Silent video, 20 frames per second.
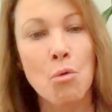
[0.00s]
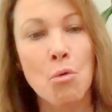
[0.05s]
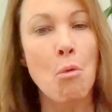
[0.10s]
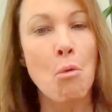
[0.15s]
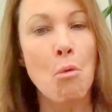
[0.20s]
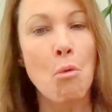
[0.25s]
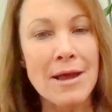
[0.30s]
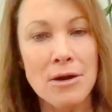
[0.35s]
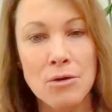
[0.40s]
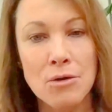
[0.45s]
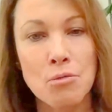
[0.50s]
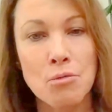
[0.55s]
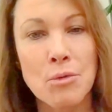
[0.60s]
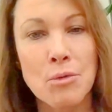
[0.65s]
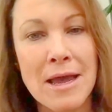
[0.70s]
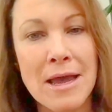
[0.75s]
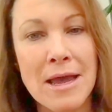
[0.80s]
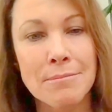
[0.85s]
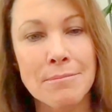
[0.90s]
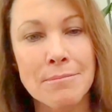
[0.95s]
Why aren't
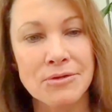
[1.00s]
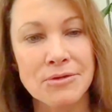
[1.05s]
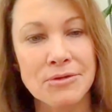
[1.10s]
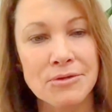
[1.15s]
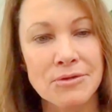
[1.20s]
we able